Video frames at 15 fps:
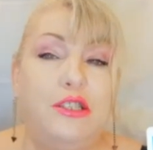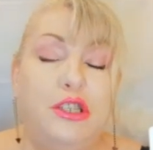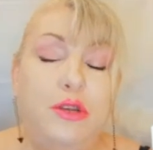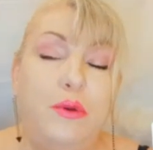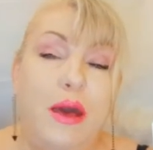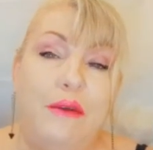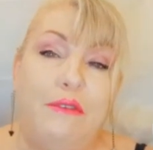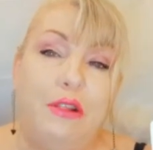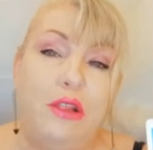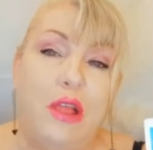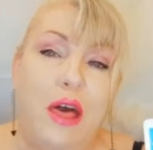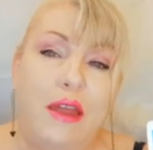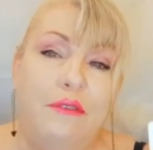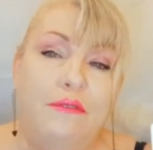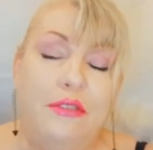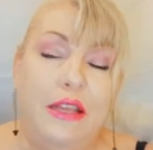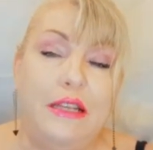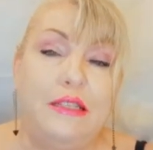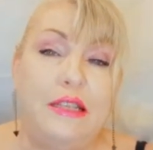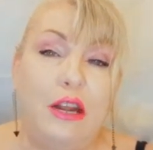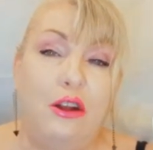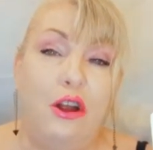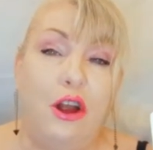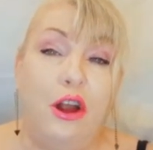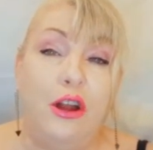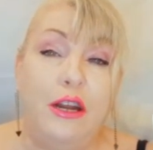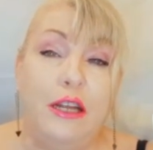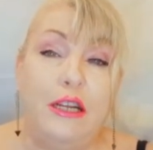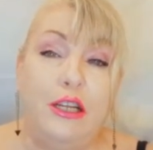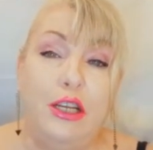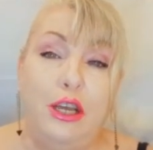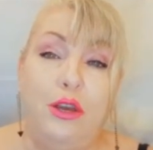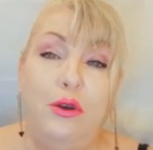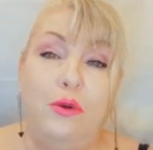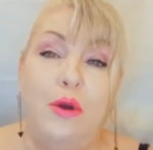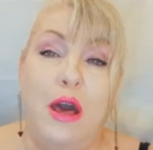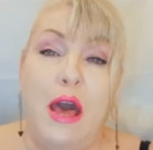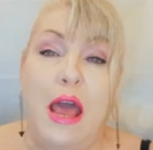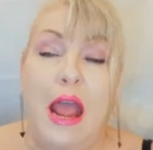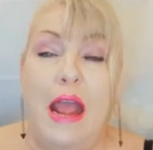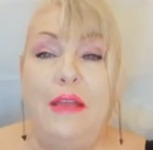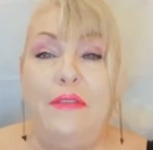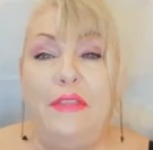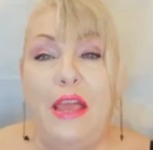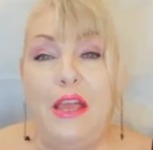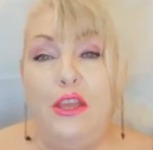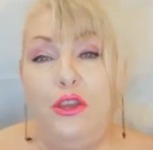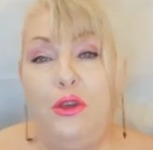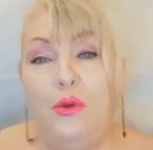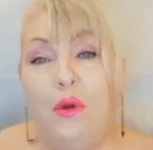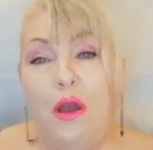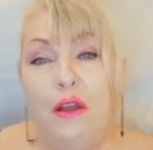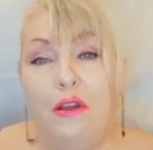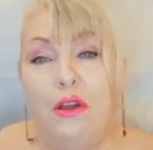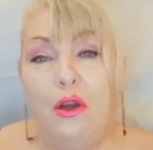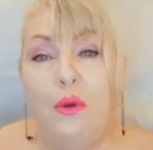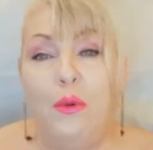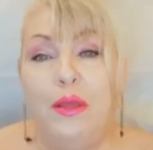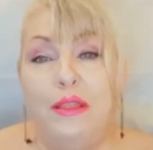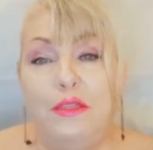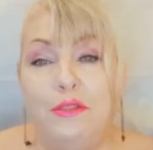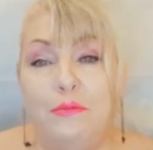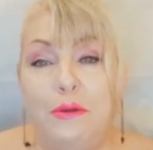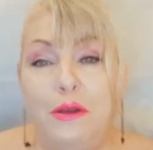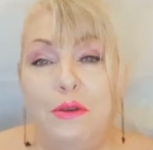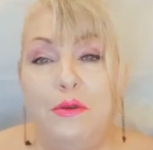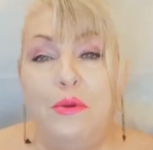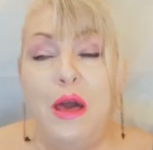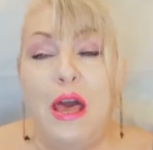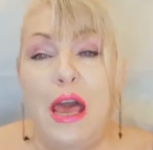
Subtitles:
You have a lot of things that are hurting you and that you are going through.